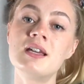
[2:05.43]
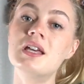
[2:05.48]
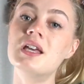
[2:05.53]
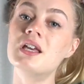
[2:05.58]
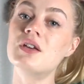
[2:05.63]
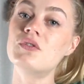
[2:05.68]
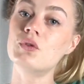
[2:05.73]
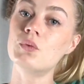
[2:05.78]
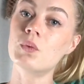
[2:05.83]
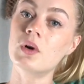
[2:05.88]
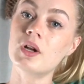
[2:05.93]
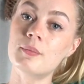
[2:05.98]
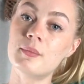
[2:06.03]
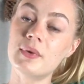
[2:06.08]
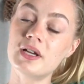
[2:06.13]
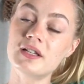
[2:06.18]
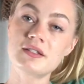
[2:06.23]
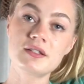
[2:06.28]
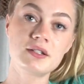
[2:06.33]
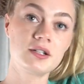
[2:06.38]
If you want it
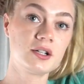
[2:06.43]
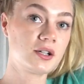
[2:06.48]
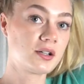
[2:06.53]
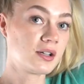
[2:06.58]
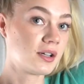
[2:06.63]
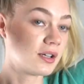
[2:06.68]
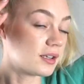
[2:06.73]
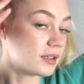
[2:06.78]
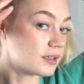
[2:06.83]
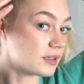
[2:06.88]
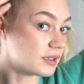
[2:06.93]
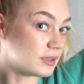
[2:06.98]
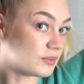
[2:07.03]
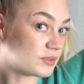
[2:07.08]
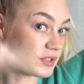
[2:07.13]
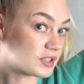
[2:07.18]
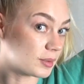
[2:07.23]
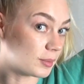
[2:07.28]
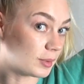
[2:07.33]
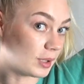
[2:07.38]
messier, leave
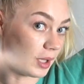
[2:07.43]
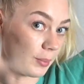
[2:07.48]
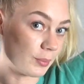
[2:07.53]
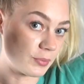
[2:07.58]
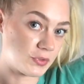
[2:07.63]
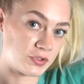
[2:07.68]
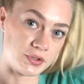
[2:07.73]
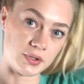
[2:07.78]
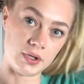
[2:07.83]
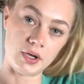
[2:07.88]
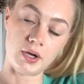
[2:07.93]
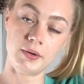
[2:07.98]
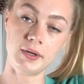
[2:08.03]
some lumps, all